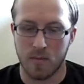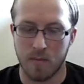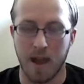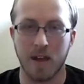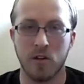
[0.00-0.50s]

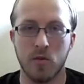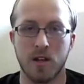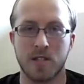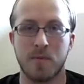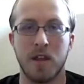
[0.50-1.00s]
man who
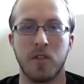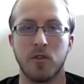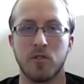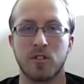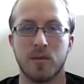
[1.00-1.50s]
has been
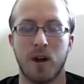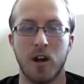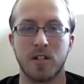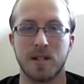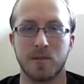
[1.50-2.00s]
through some
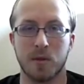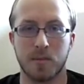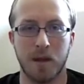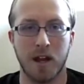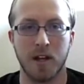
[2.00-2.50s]
hardships with
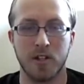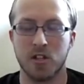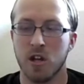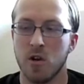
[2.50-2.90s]
marriage,